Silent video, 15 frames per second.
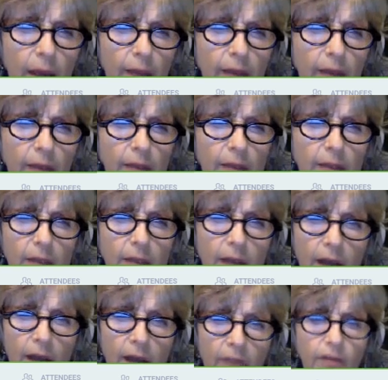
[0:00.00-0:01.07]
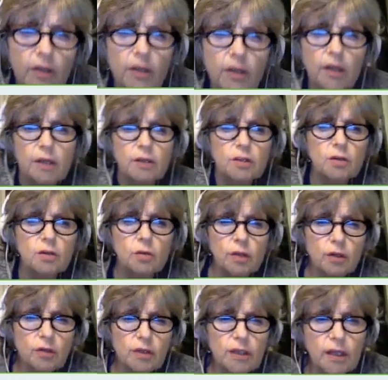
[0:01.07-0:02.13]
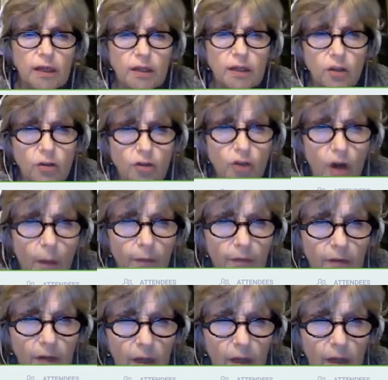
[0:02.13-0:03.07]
and then the side of the knee. So it looks like it's on top